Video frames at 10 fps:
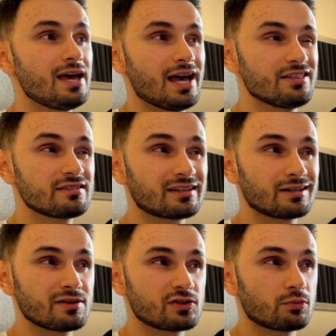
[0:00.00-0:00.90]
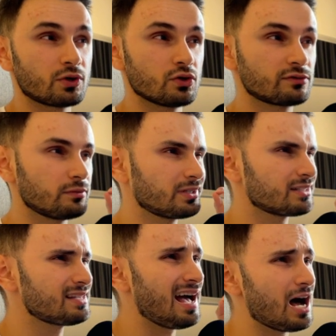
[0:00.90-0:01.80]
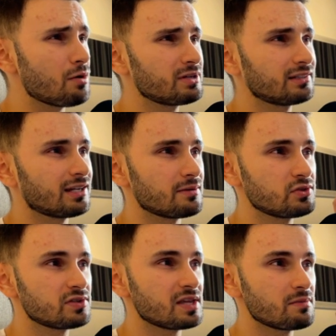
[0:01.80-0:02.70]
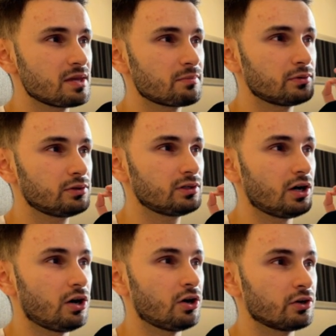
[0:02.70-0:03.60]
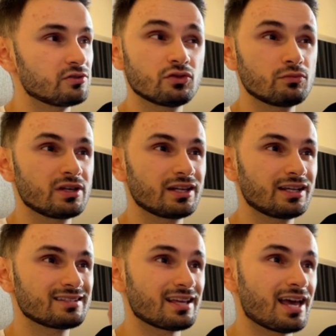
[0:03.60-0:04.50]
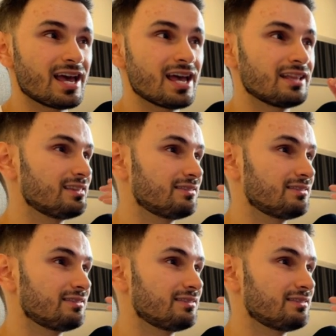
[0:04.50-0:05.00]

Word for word: And this is gonna be super useful because how many times do you see people on Zoom meetings and